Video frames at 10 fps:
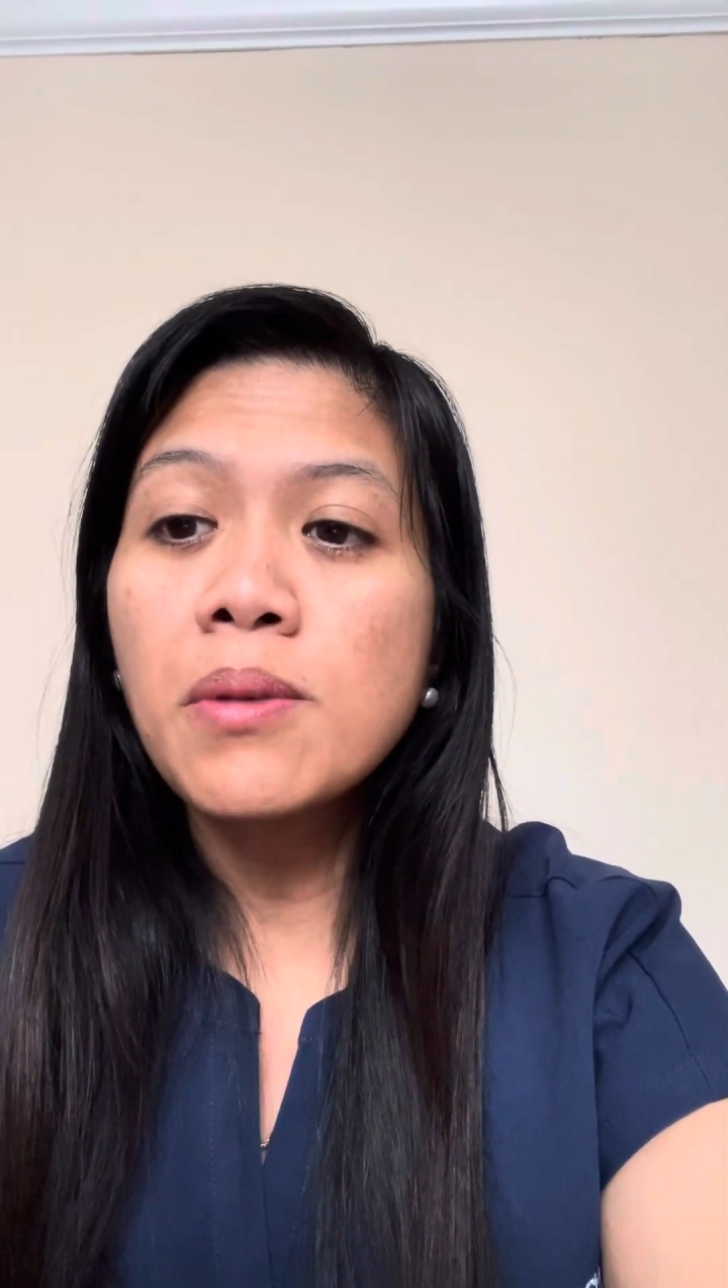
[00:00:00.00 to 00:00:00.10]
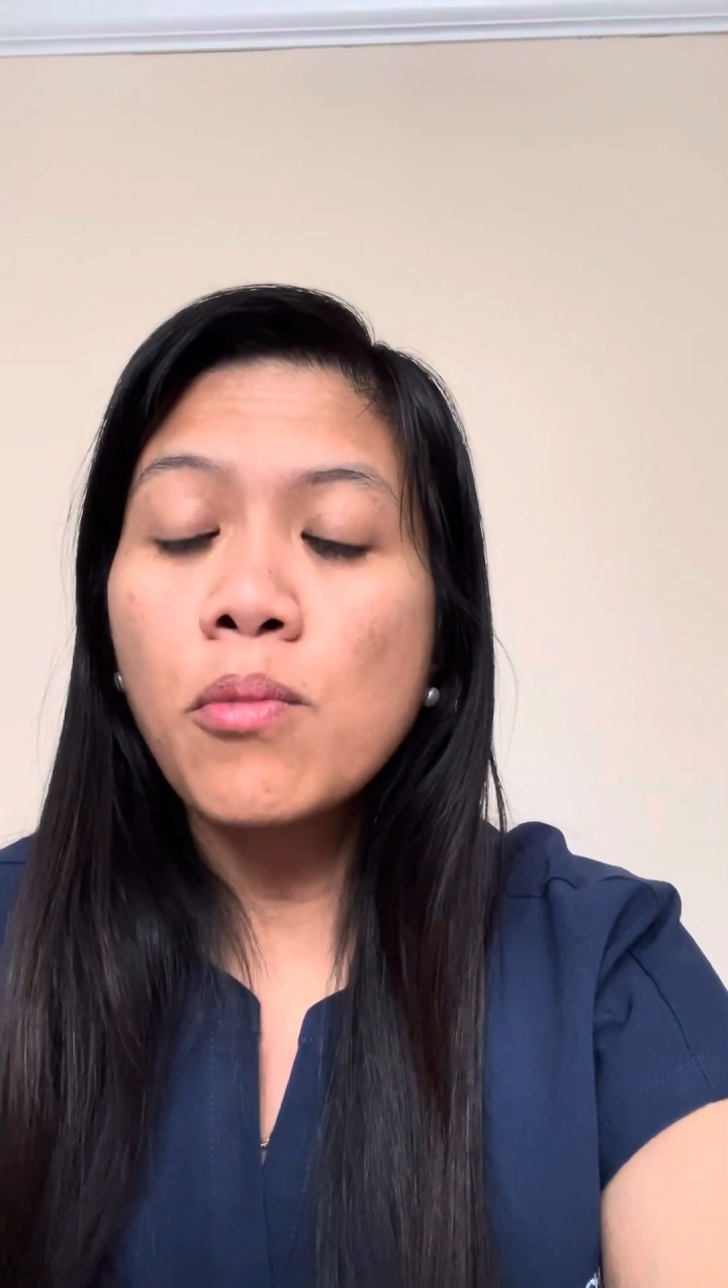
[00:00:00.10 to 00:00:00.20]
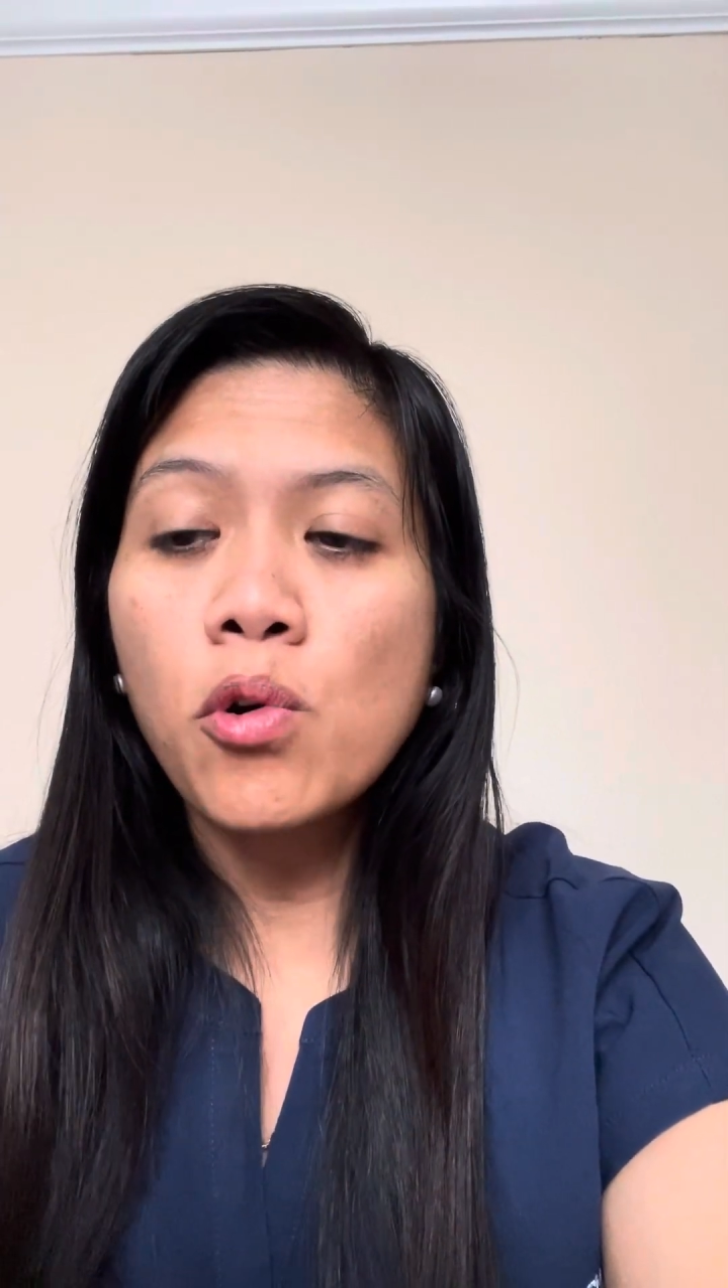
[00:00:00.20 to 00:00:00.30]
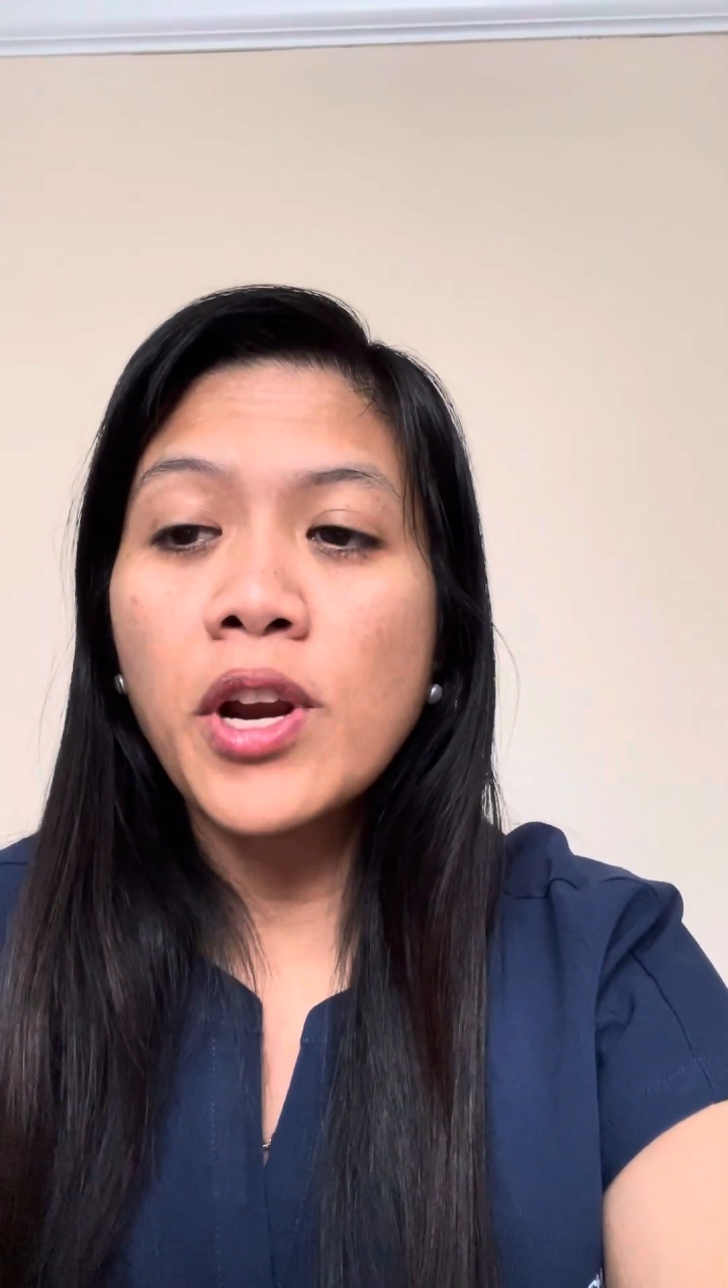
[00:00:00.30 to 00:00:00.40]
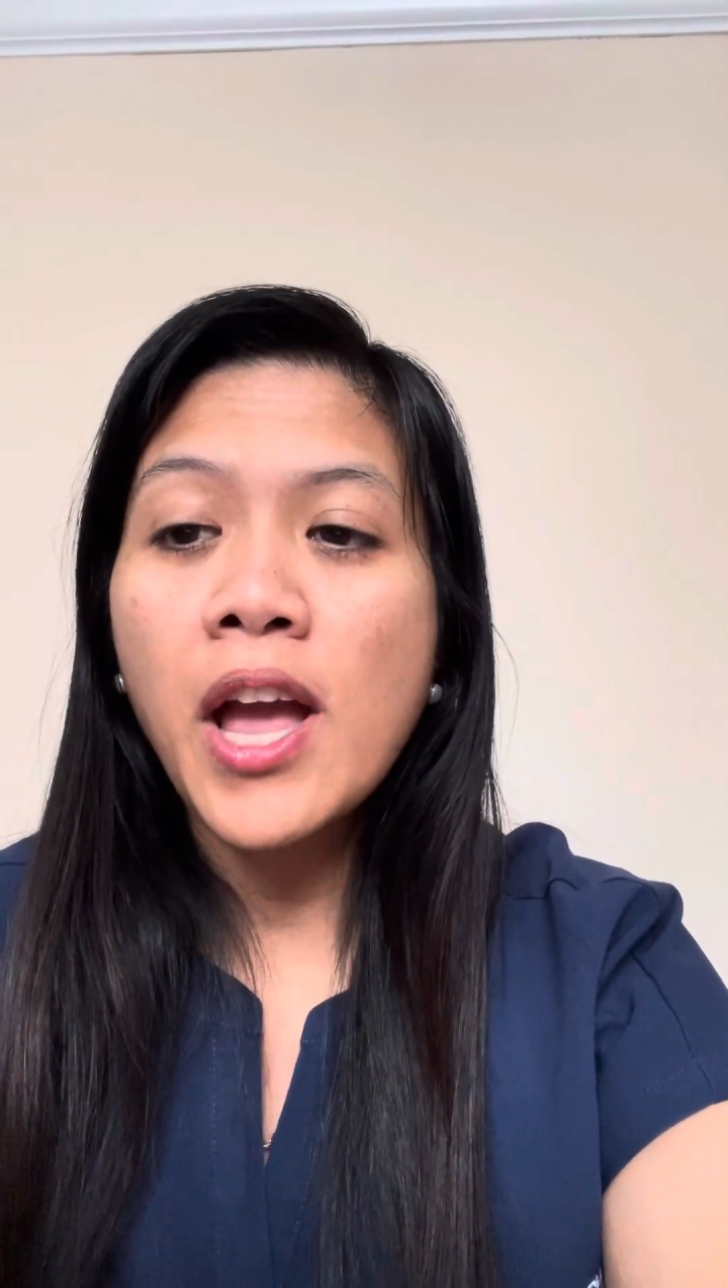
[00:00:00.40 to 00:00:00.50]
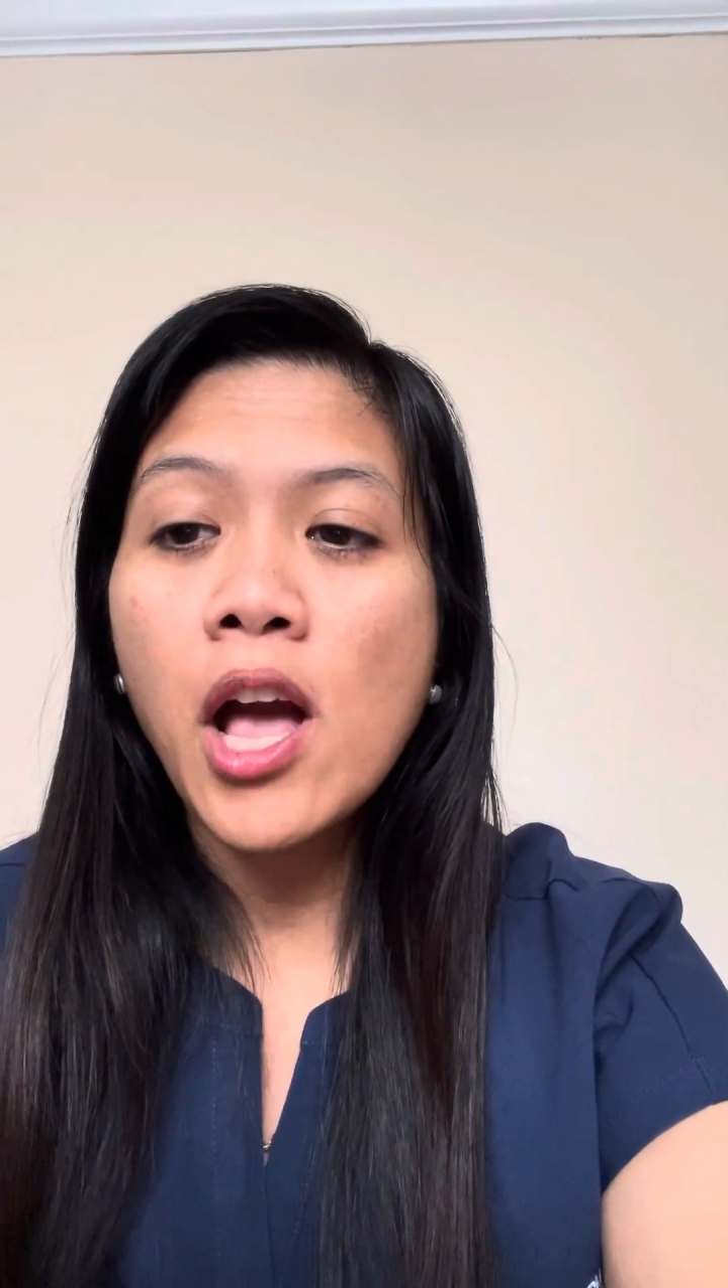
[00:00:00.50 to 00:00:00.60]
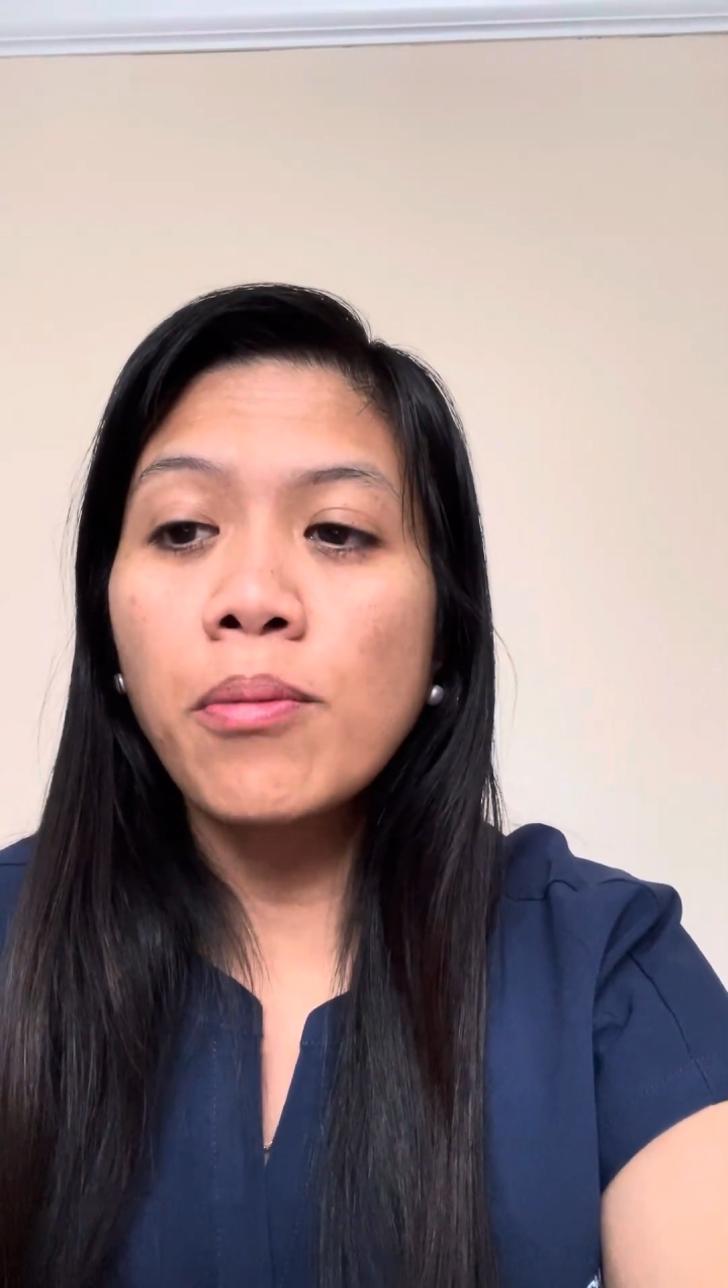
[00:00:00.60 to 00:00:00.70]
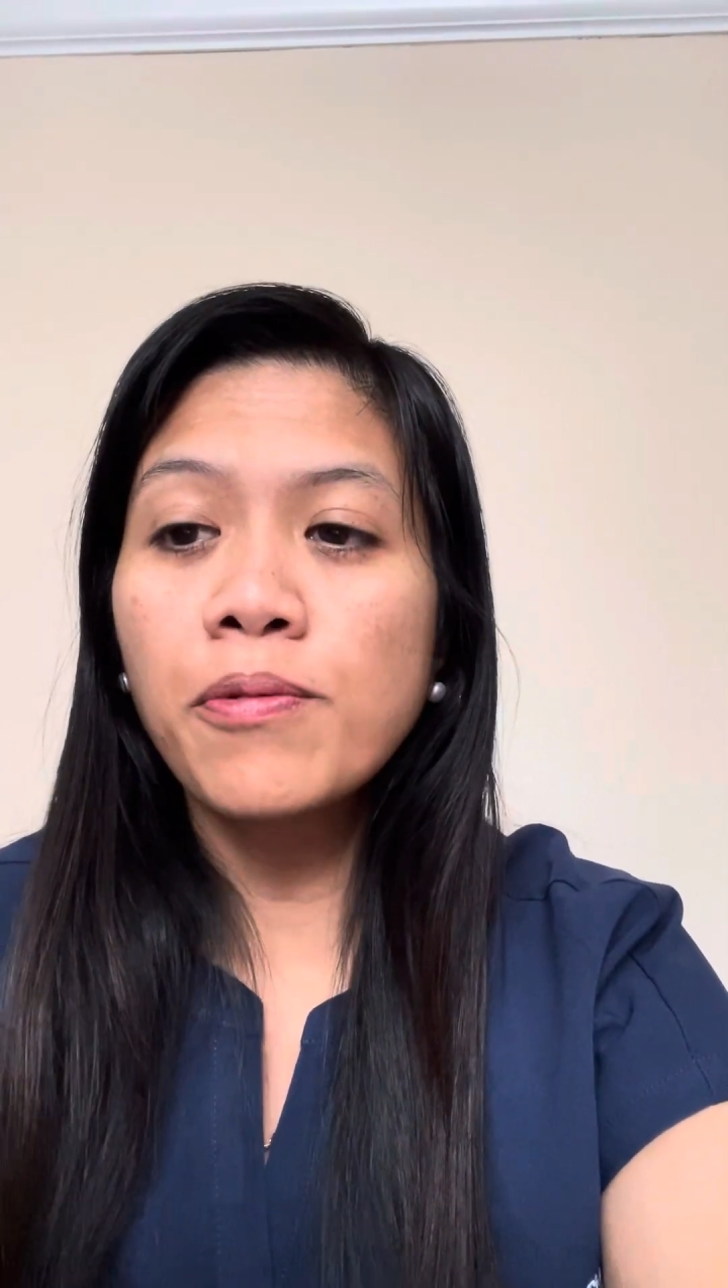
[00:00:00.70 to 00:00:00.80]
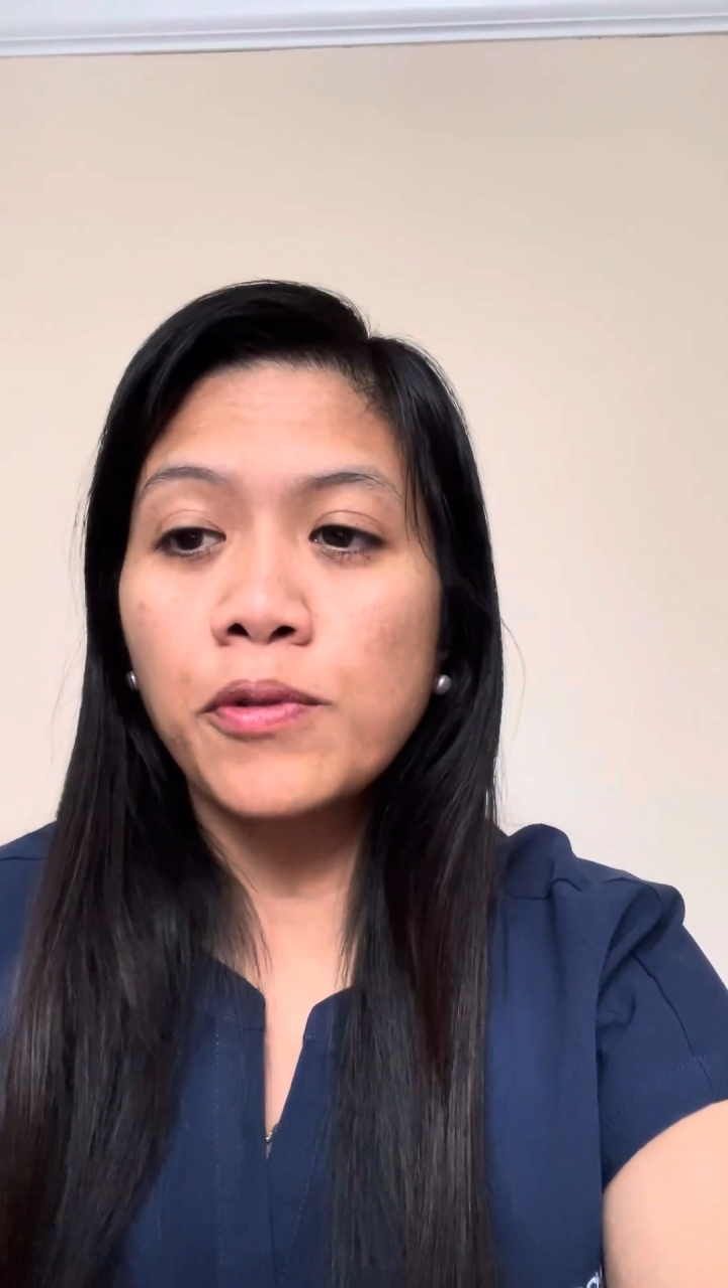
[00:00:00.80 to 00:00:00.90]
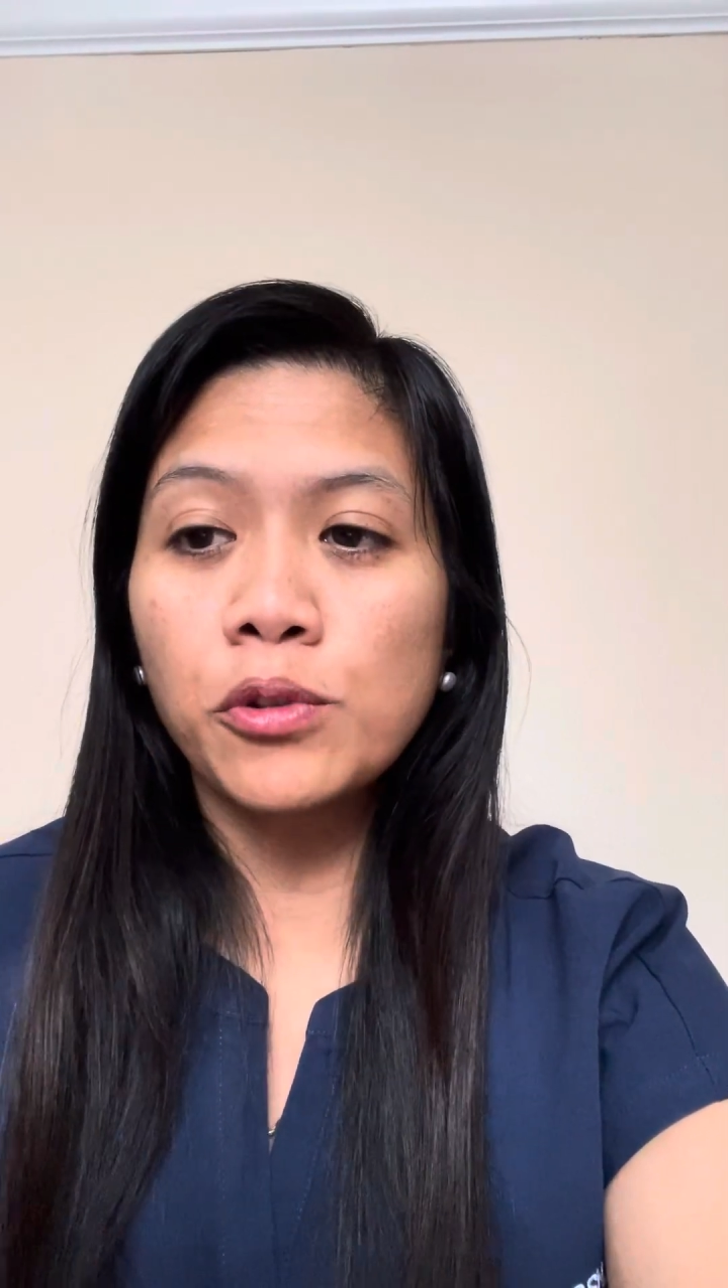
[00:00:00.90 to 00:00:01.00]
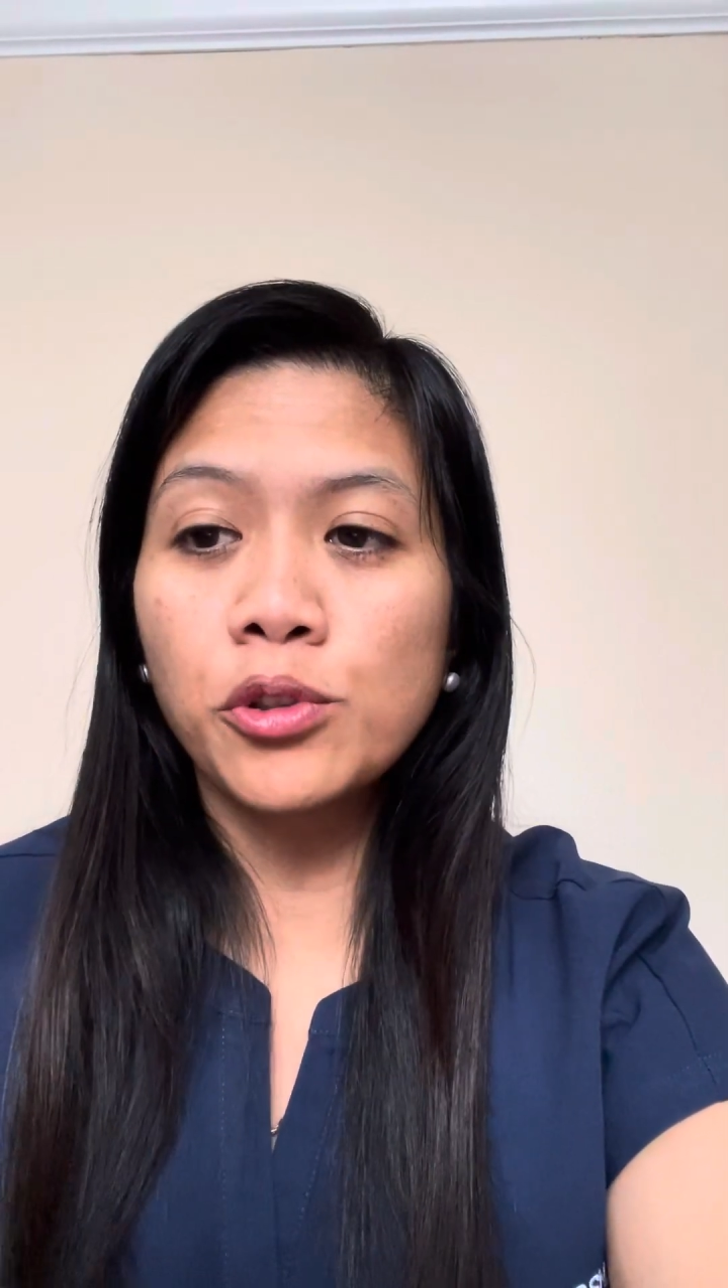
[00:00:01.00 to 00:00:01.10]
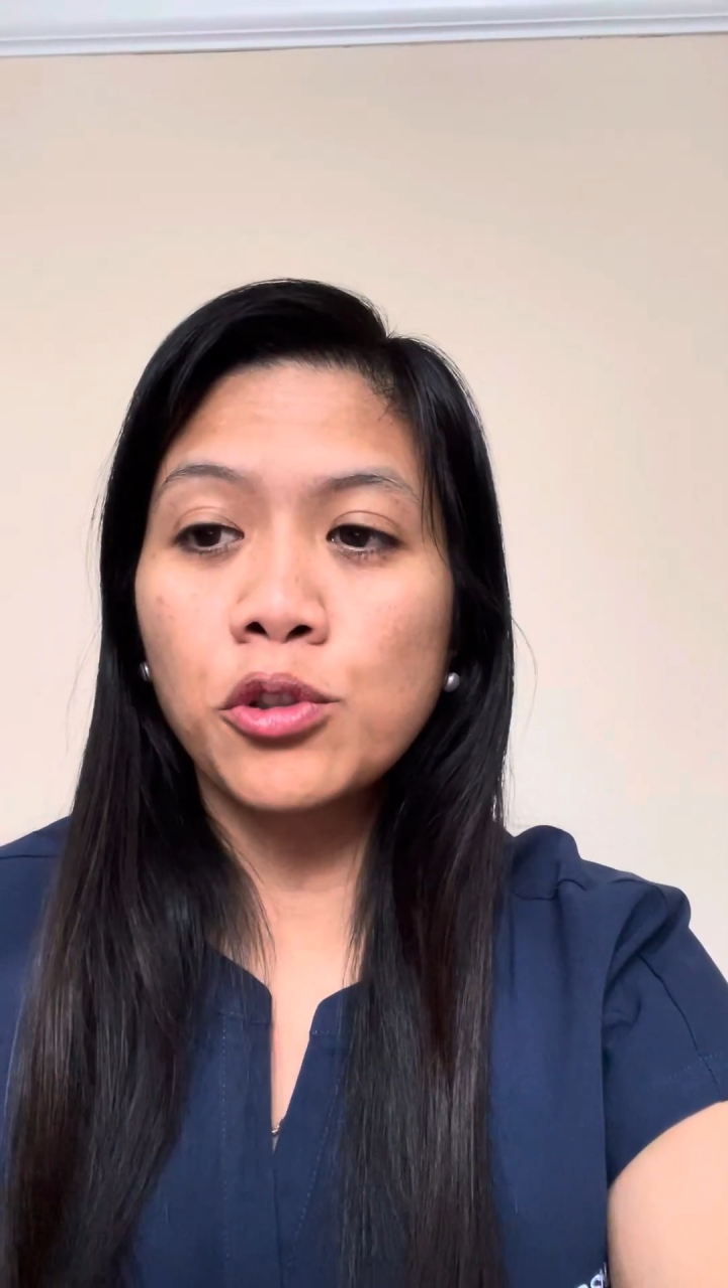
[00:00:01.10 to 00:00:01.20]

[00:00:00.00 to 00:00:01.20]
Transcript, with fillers: more helpful